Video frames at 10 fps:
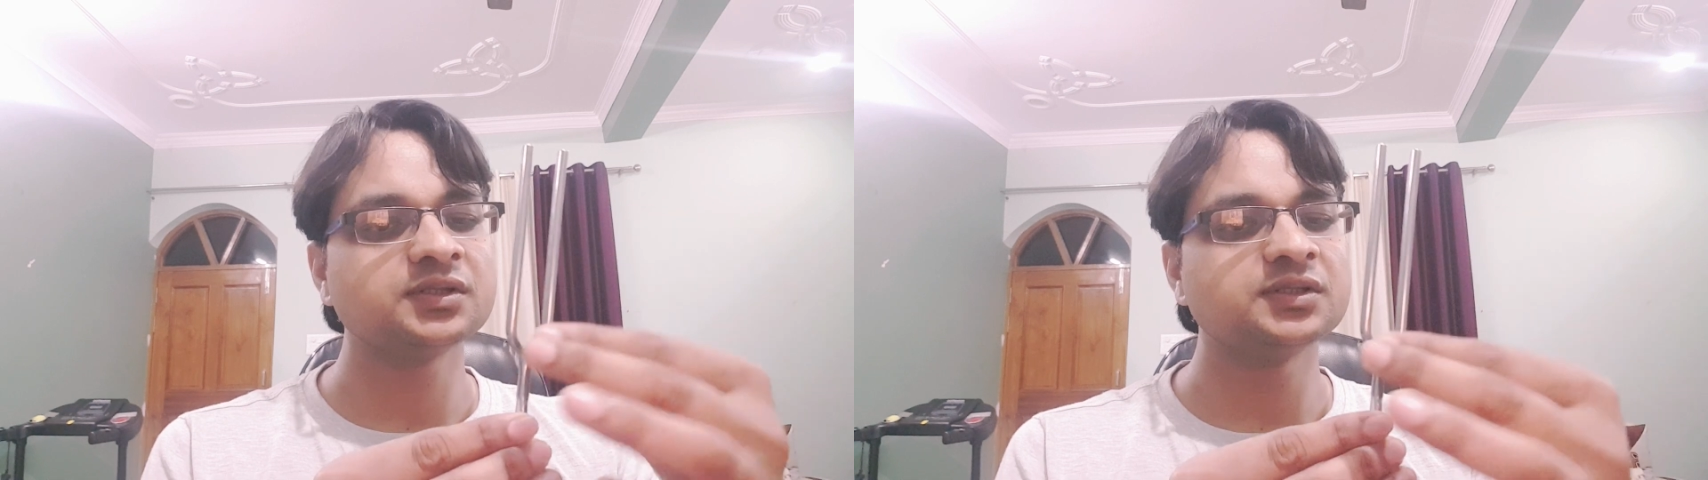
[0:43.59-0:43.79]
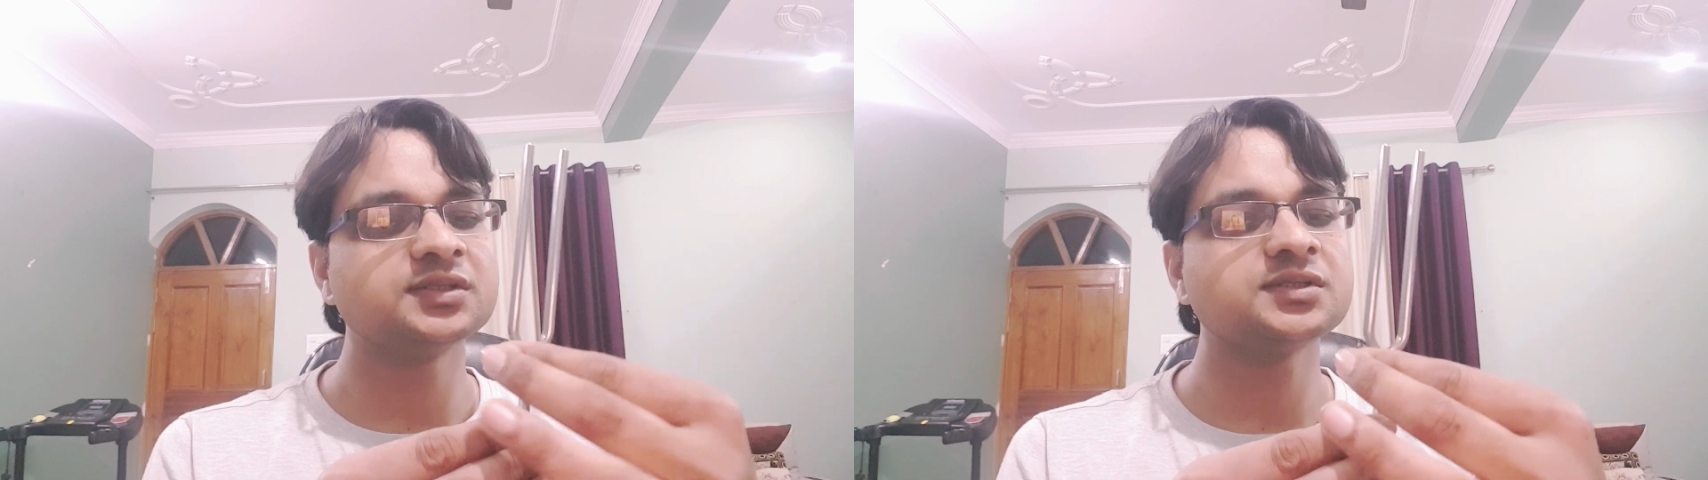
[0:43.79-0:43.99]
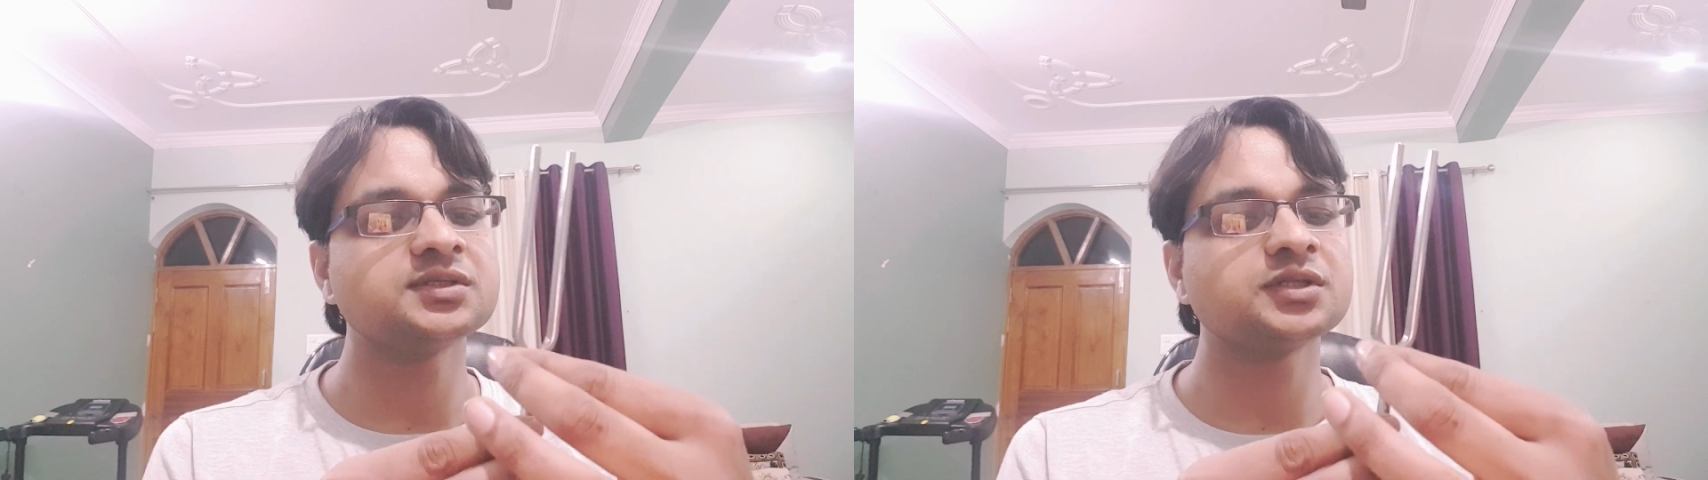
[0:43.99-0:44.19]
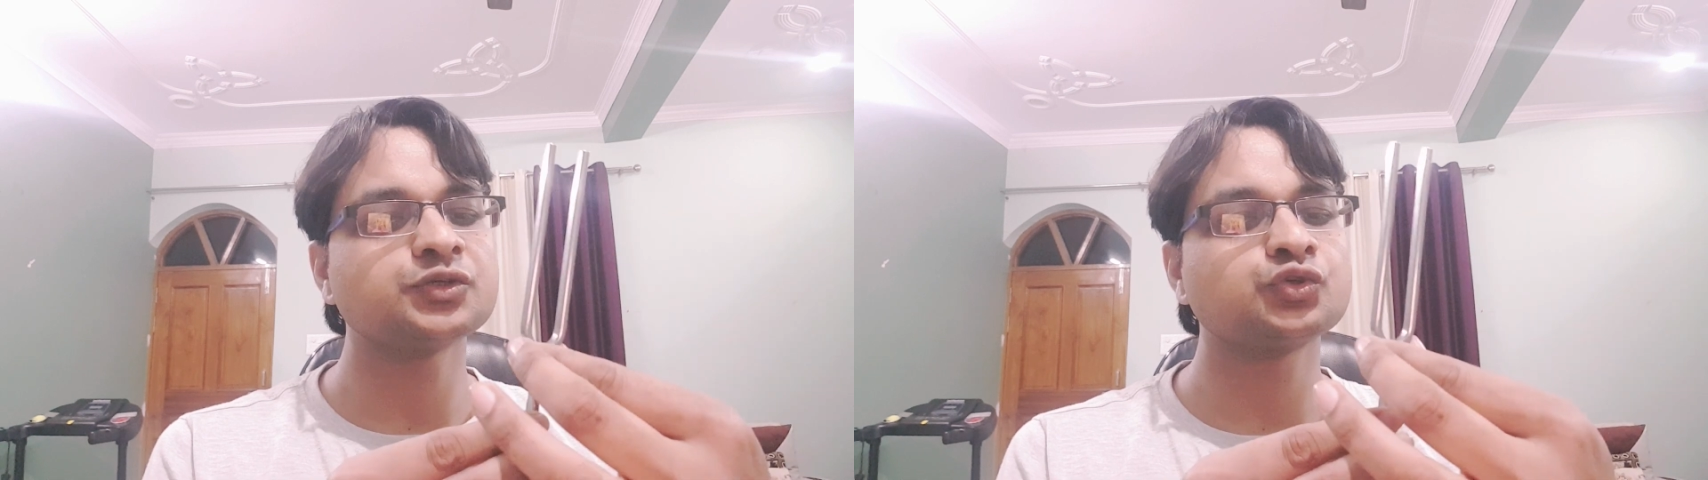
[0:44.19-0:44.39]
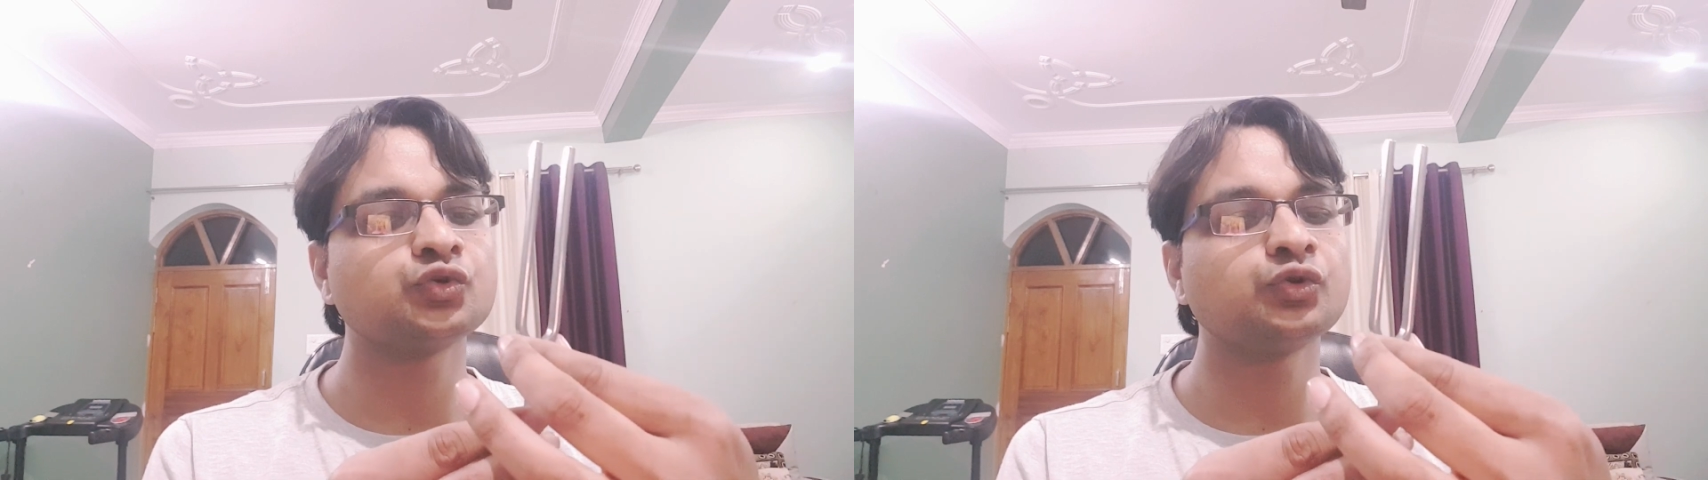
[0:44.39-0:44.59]
This is the
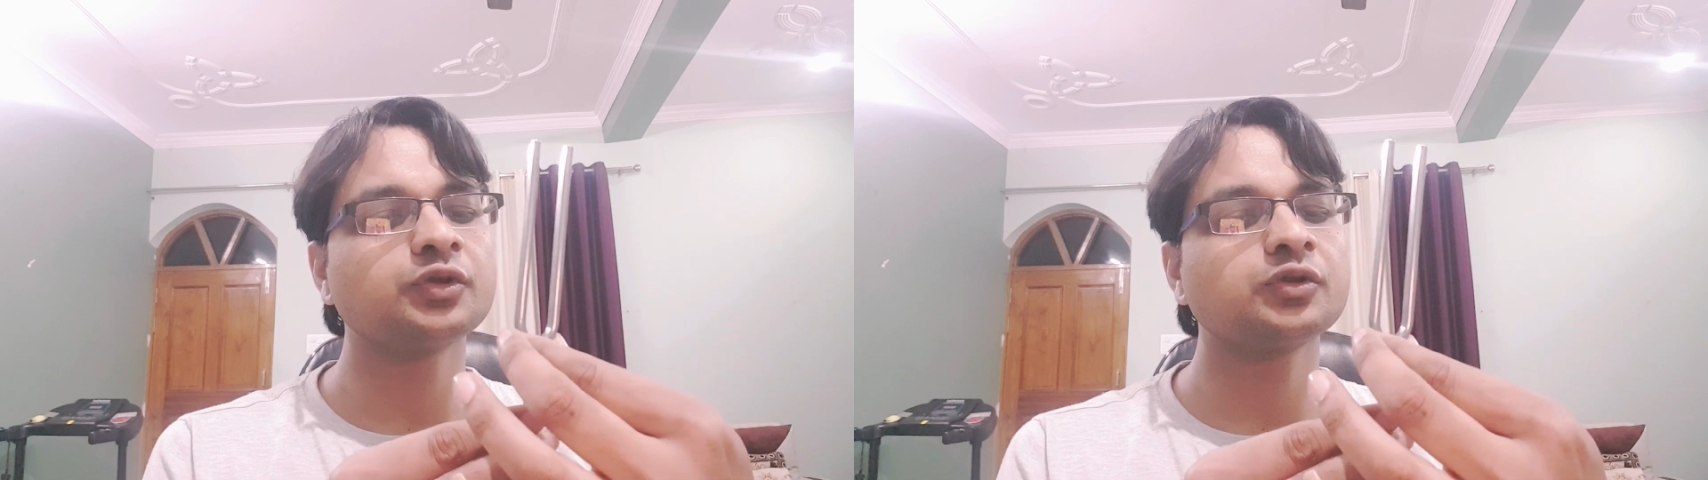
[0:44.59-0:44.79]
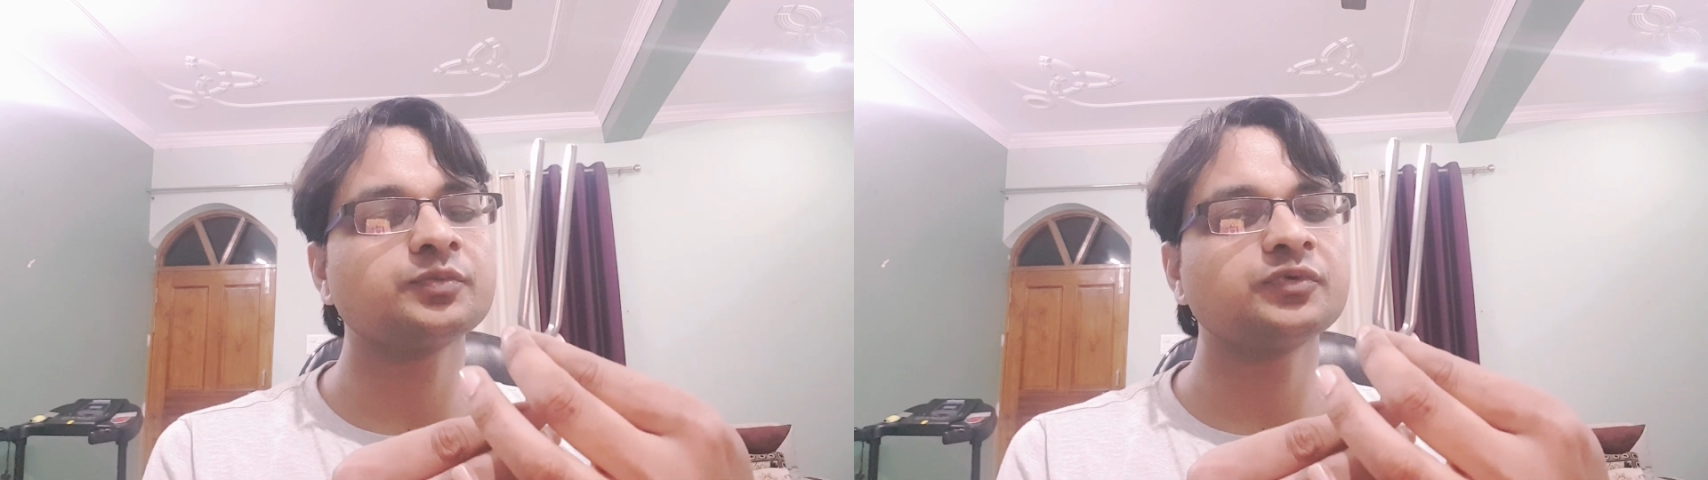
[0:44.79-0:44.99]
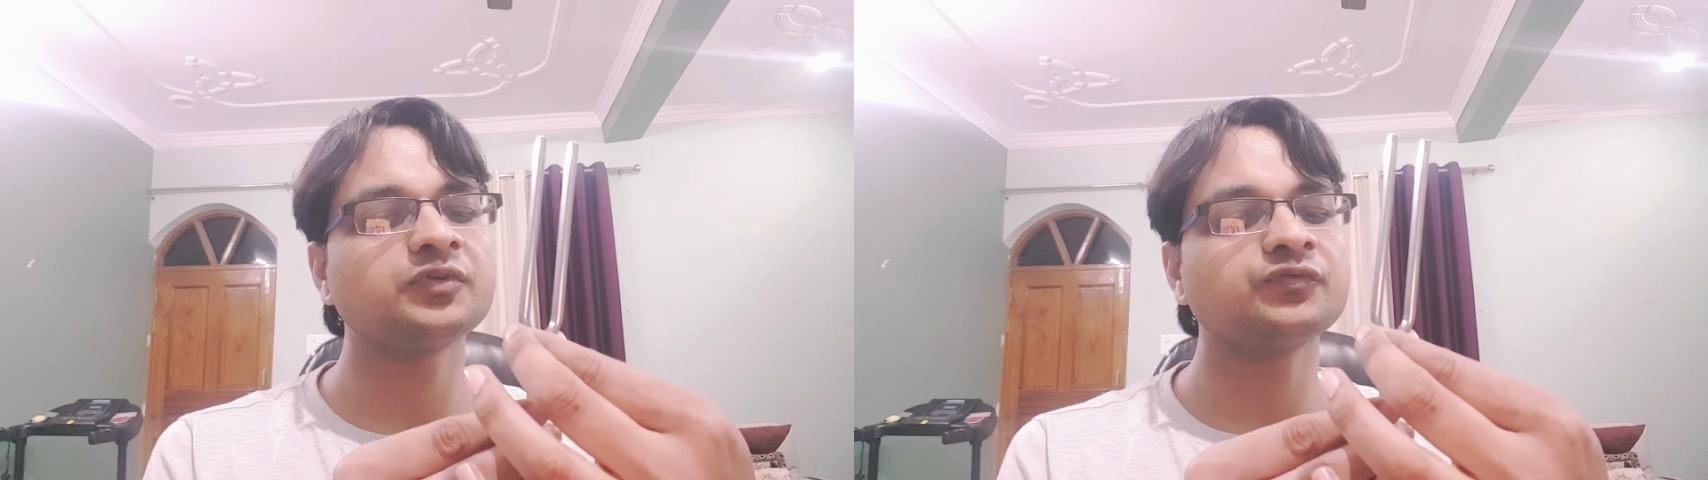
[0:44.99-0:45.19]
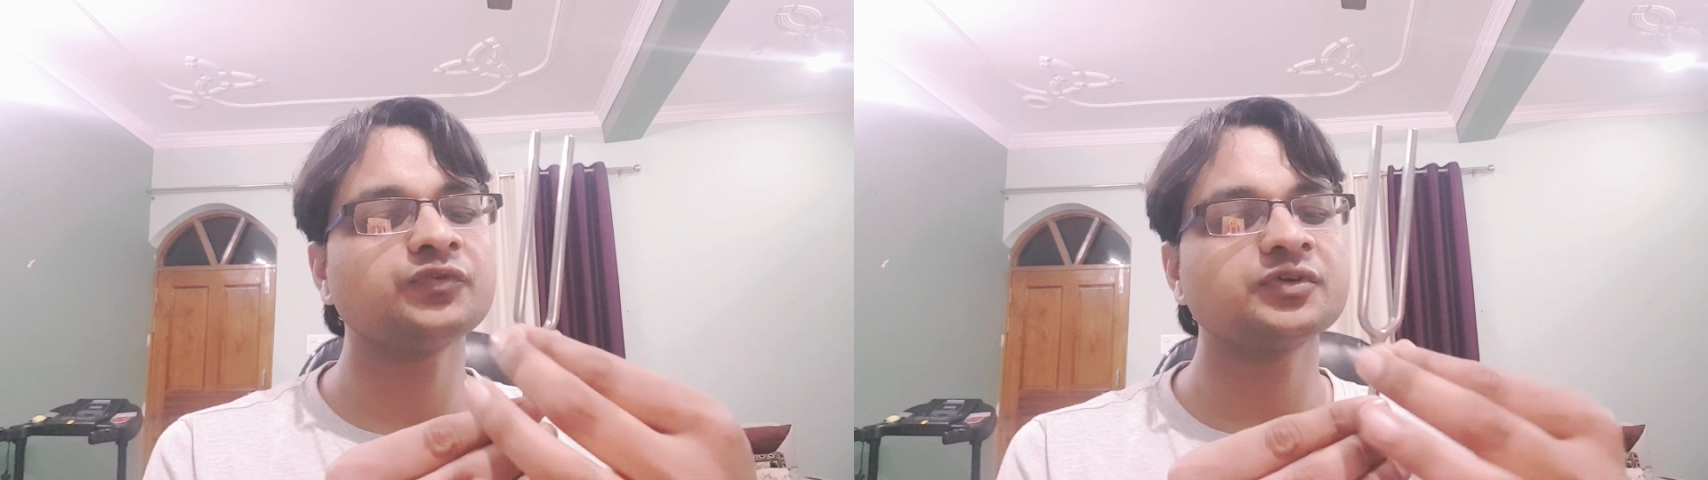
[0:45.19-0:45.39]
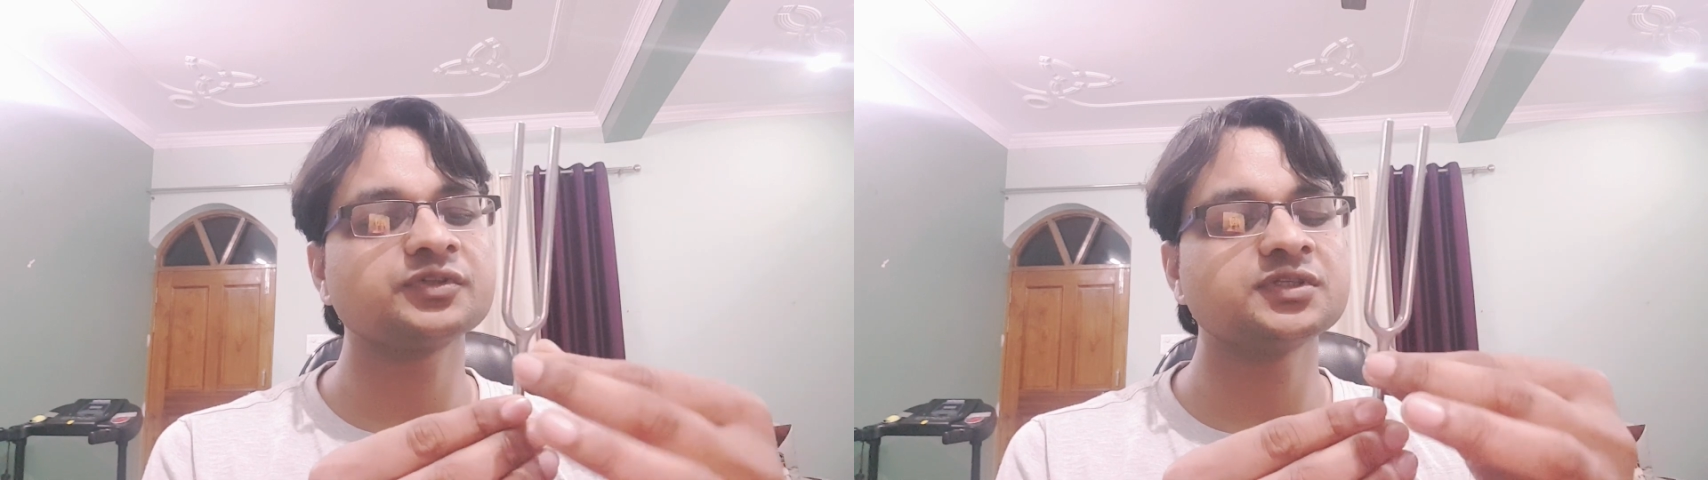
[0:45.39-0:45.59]
shoulder of tuning
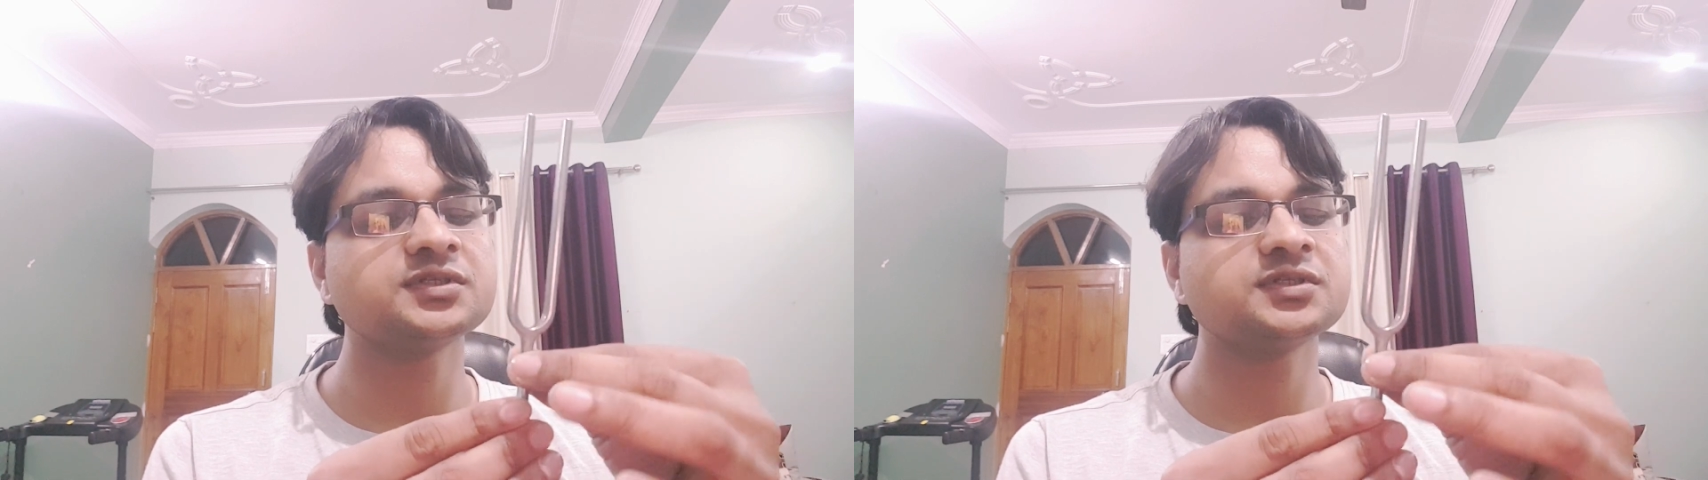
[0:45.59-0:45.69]
fork.